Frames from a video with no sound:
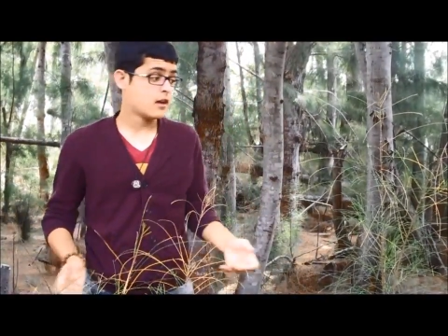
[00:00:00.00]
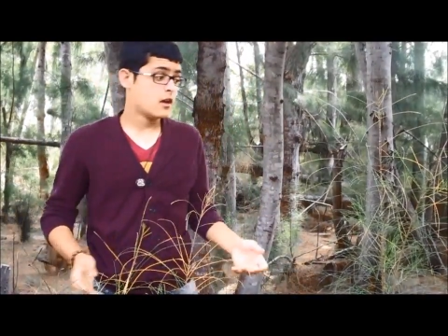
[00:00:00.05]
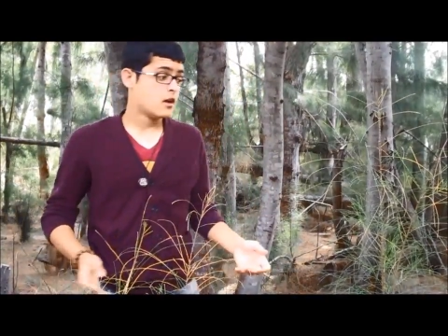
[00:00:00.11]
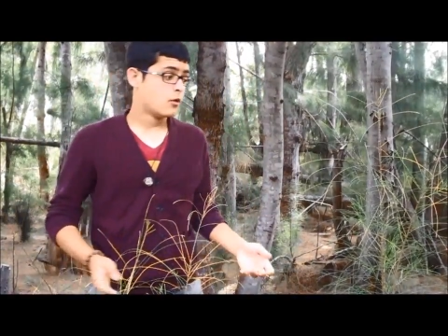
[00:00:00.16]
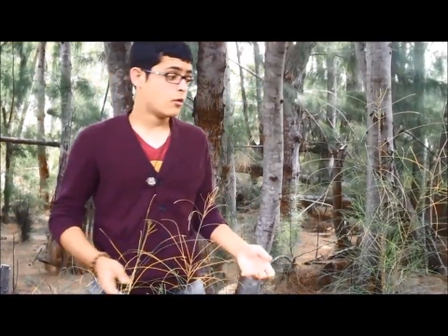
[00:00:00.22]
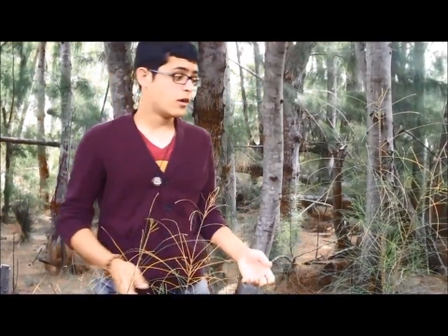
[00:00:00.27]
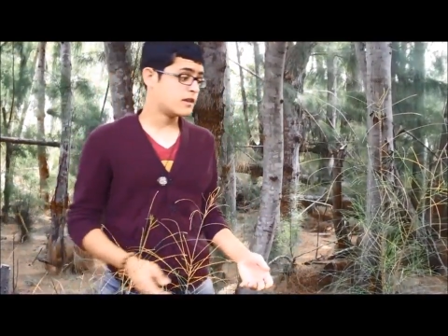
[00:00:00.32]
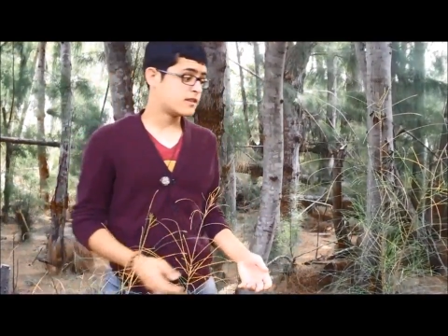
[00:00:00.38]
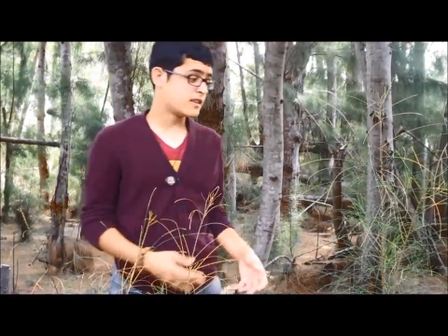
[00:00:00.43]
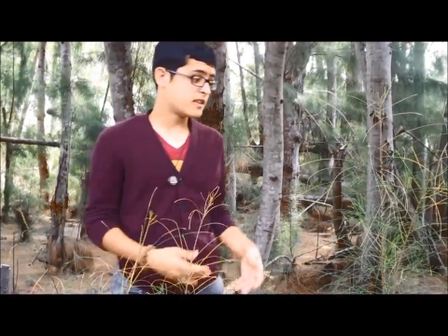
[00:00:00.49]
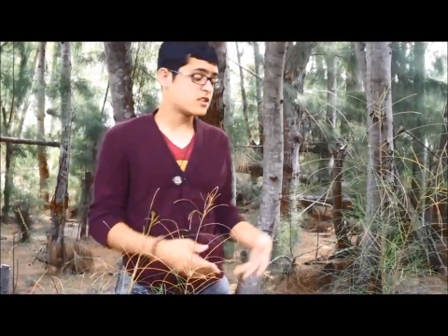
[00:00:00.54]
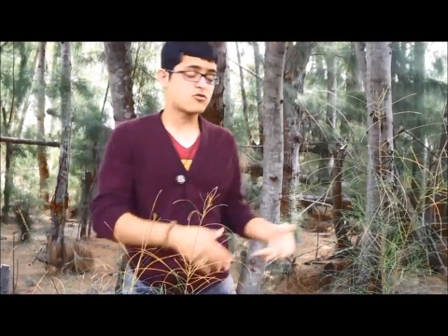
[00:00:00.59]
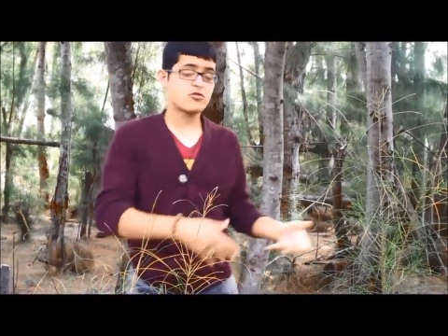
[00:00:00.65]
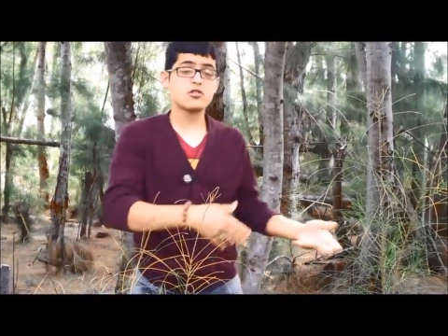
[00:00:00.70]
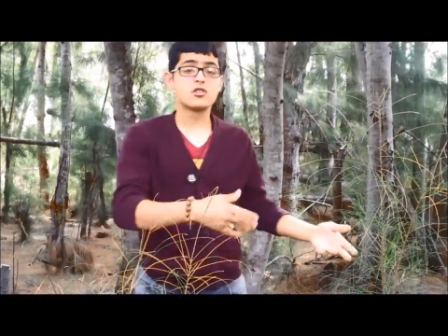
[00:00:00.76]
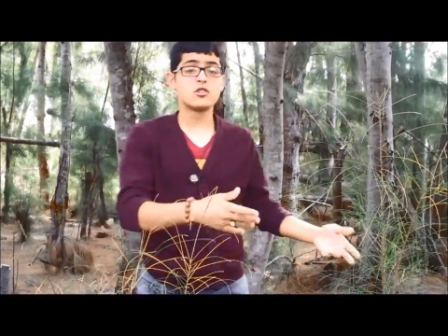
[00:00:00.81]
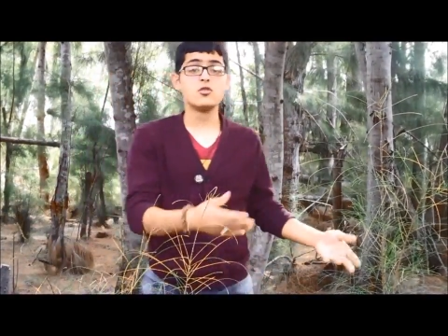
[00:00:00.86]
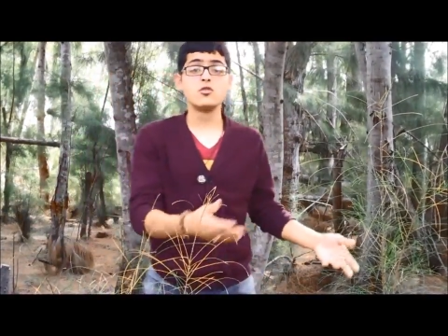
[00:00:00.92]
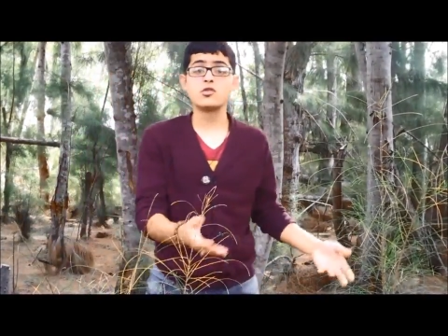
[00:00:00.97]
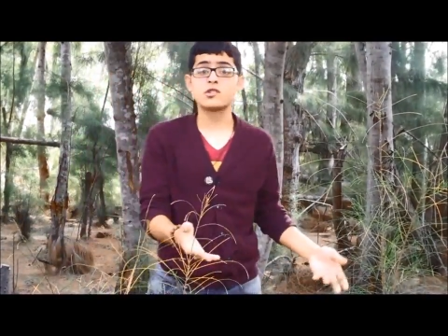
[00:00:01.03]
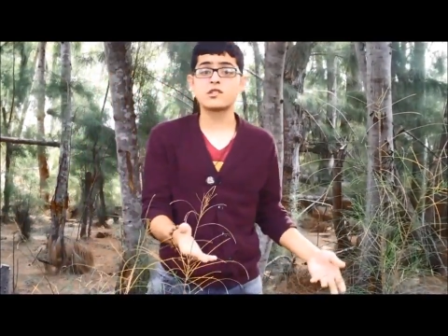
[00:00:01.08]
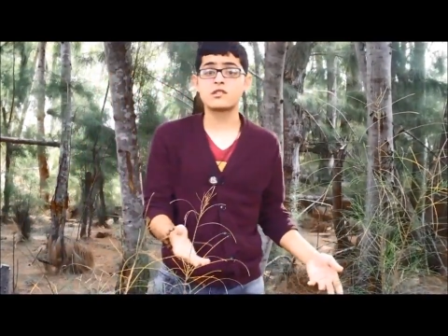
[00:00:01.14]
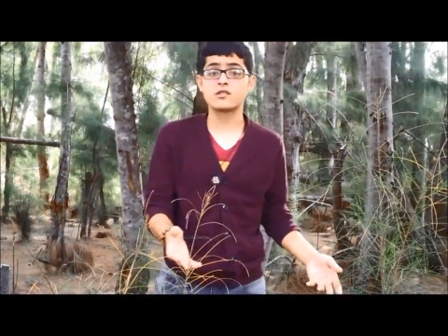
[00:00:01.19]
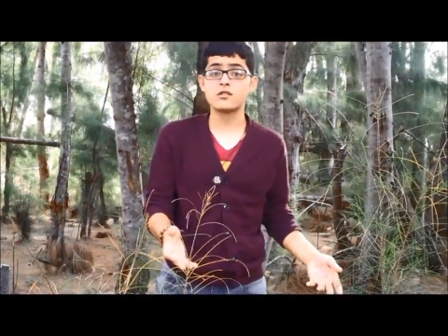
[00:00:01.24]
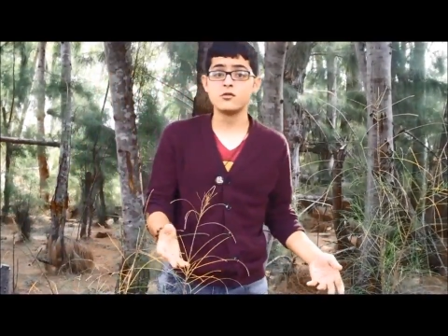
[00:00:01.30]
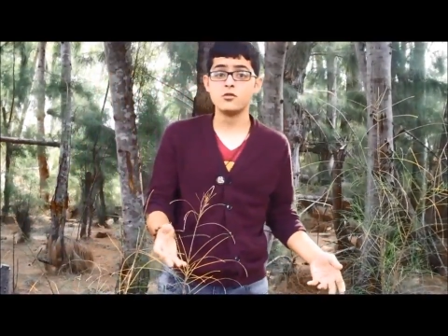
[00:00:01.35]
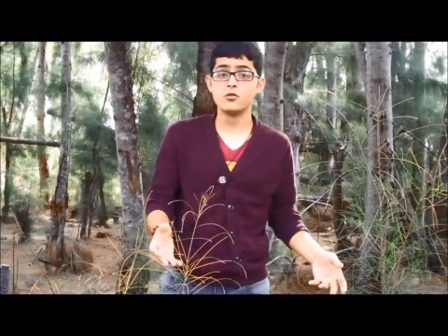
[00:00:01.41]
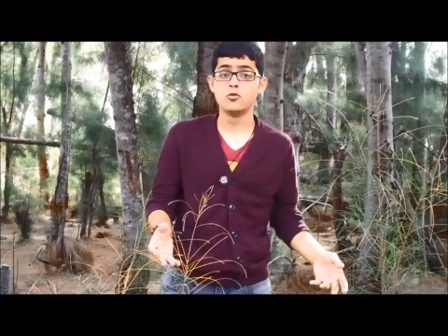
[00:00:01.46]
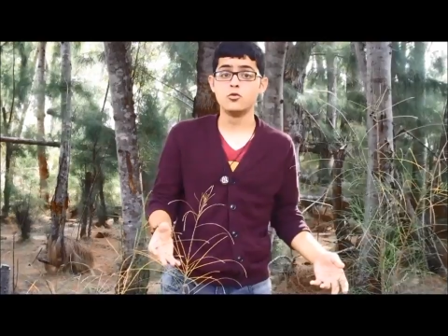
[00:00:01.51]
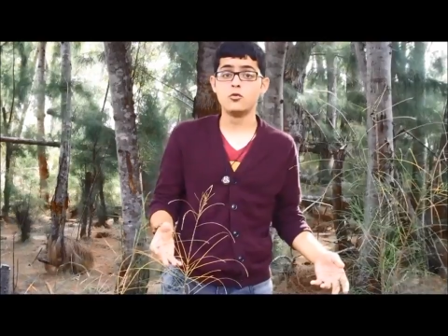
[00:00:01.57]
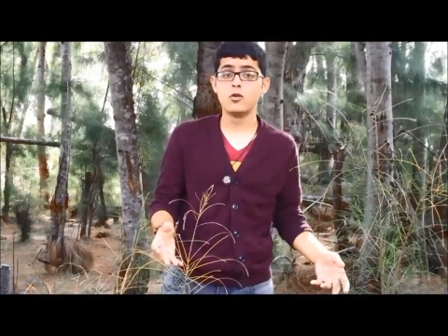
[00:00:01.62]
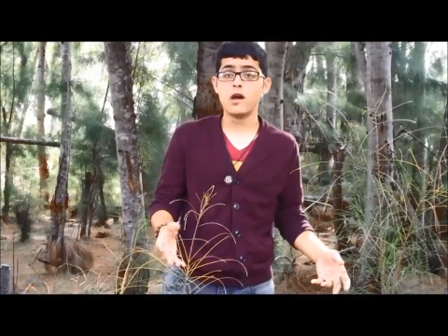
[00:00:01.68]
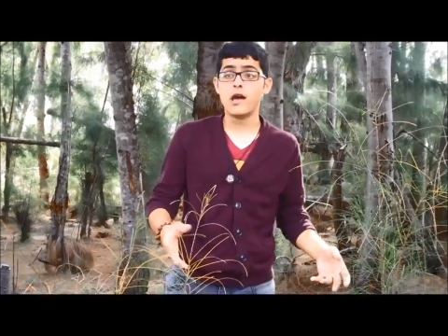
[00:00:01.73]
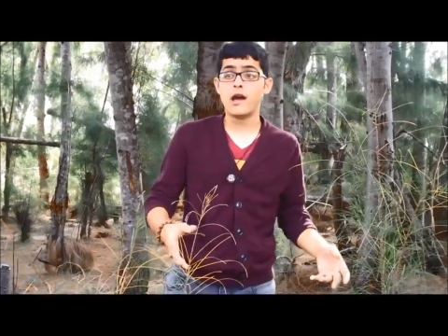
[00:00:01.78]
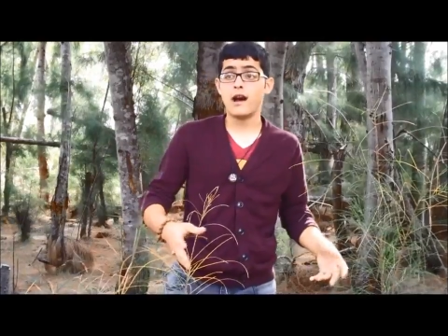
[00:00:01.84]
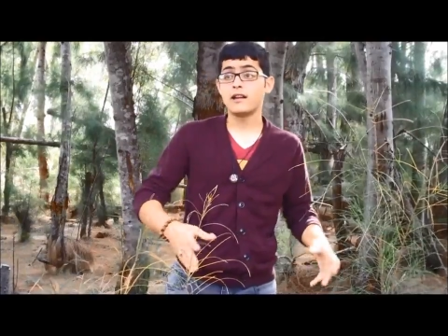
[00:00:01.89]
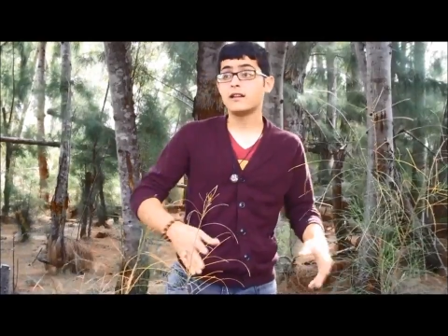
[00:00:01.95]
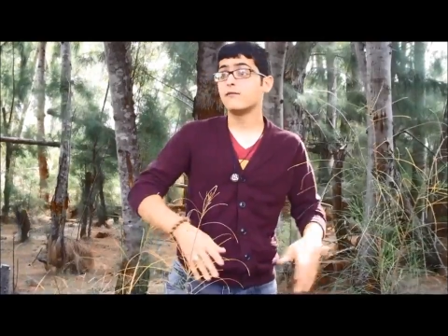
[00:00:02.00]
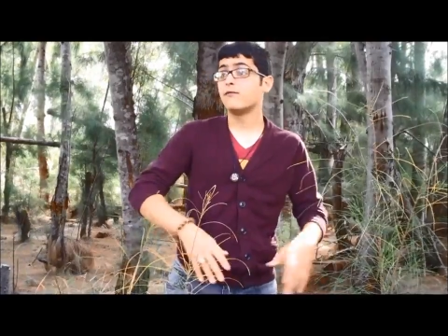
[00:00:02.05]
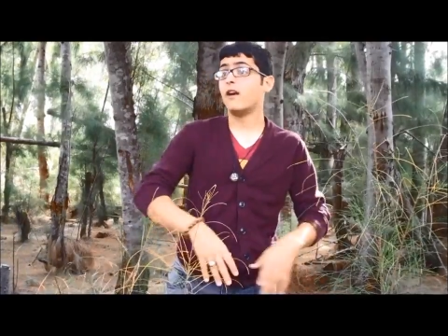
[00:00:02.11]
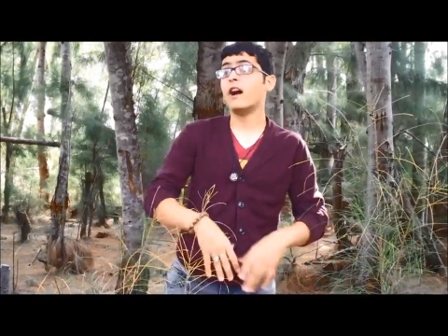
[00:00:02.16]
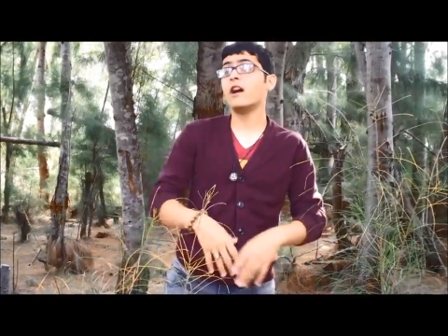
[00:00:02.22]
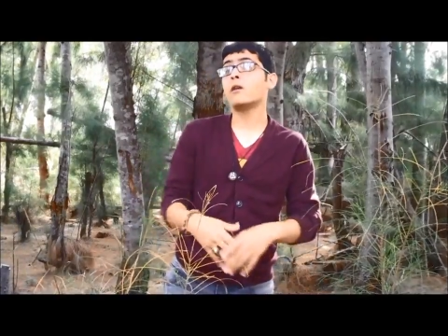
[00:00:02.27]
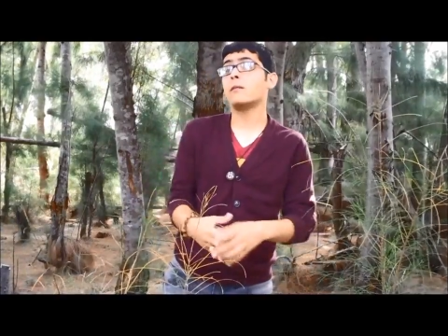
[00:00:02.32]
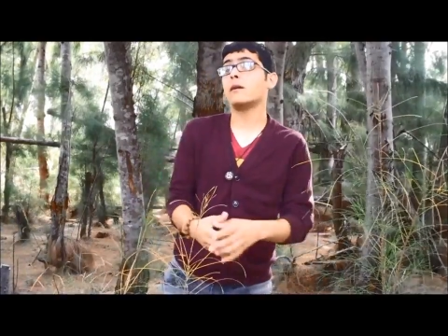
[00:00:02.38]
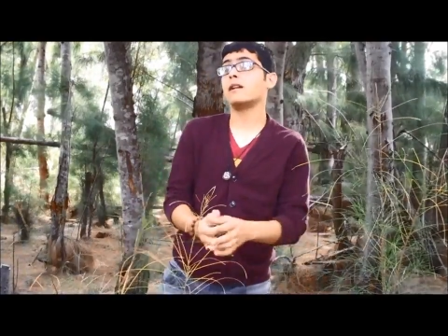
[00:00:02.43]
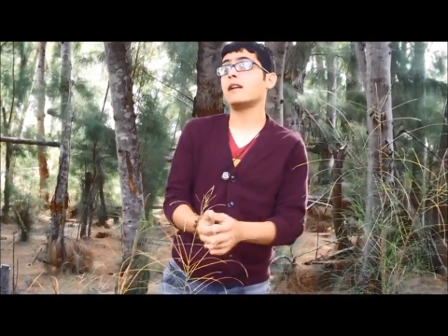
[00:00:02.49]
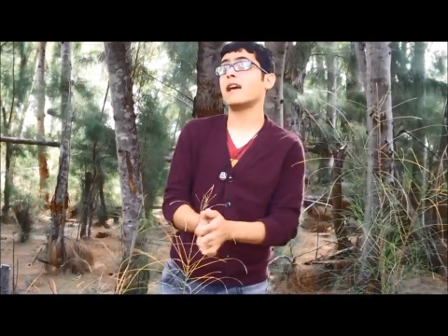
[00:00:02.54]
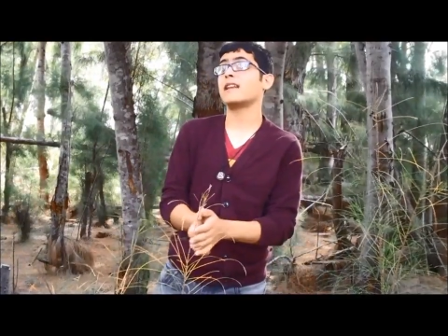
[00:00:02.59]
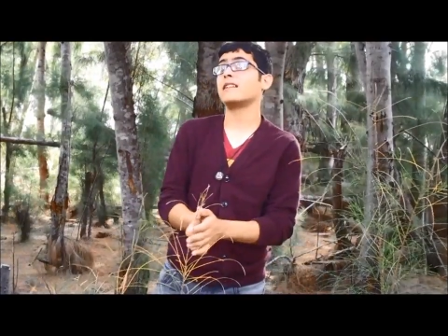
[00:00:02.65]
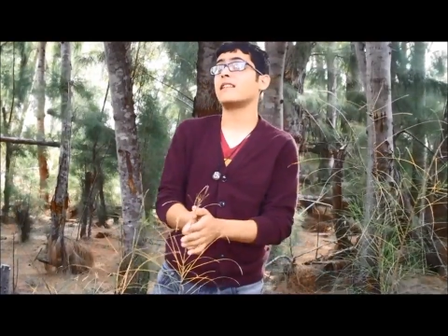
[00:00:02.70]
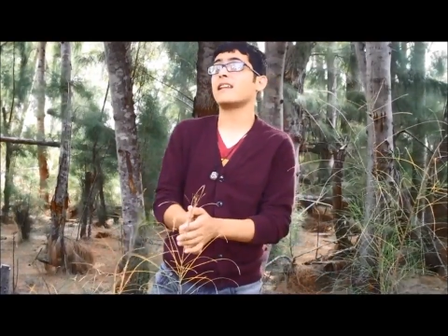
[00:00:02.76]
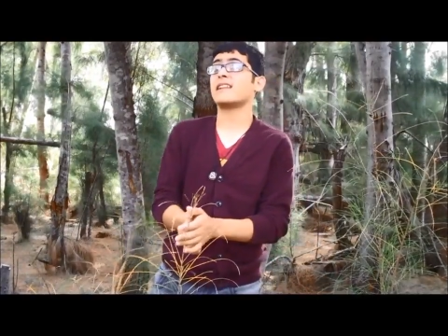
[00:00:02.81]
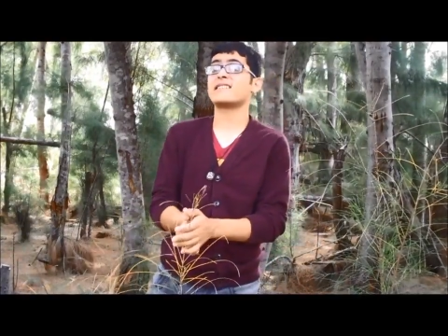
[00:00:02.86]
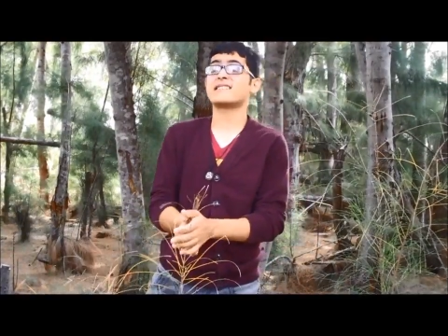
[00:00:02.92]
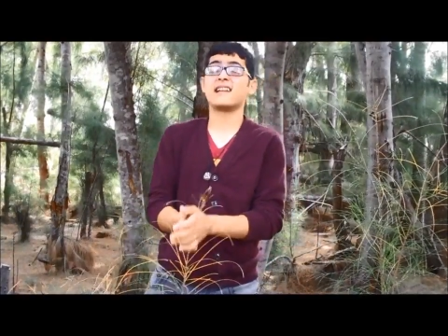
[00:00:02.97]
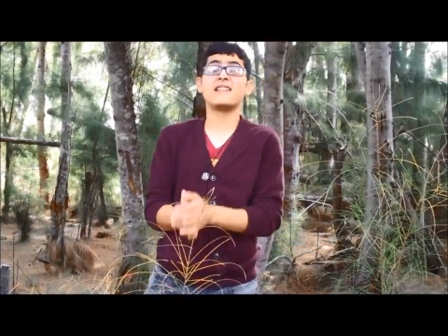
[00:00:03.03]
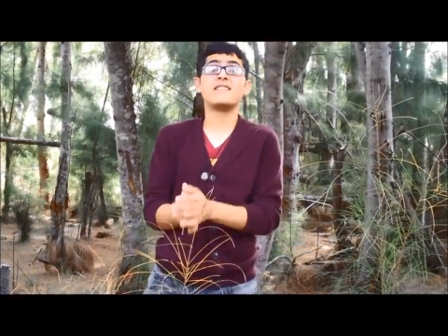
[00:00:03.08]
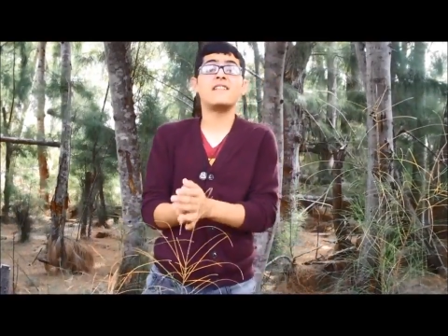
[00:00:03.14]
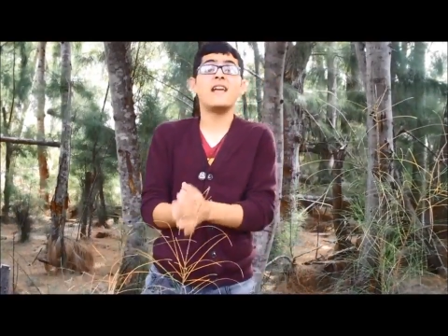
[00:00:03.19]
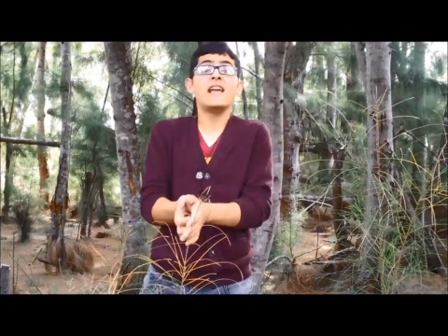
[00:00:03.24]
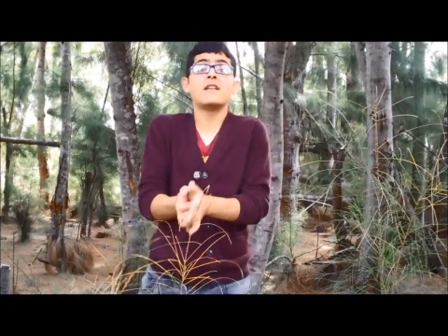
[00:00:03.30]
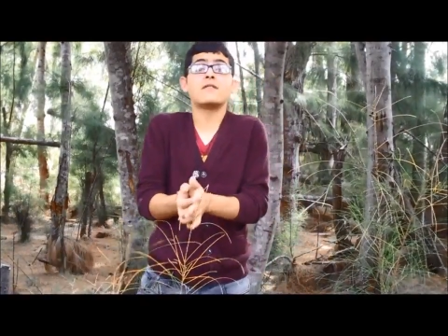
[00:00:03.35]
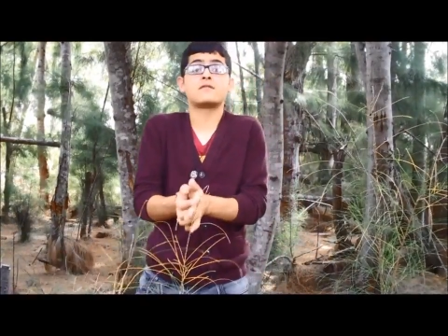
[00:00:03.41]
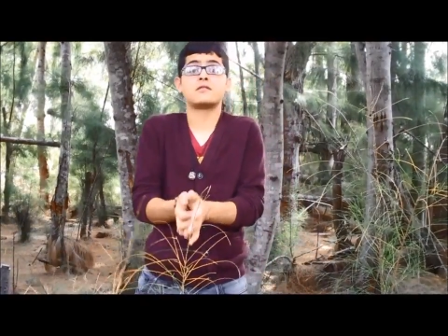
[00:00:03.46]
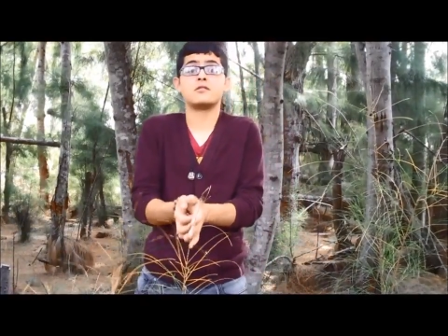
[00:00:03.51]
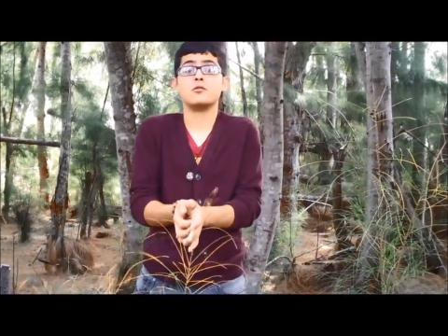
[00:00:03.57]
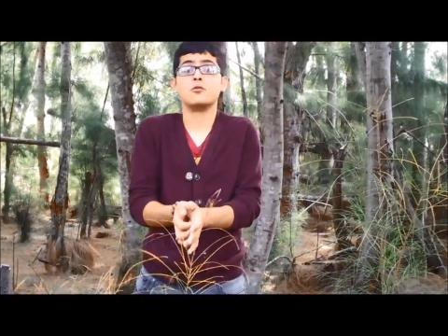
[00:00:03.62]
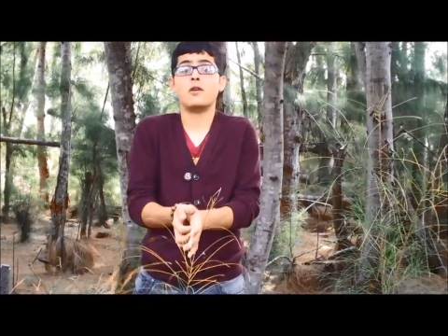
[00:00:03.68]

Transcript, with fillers: was introduced to an environment and that is not native to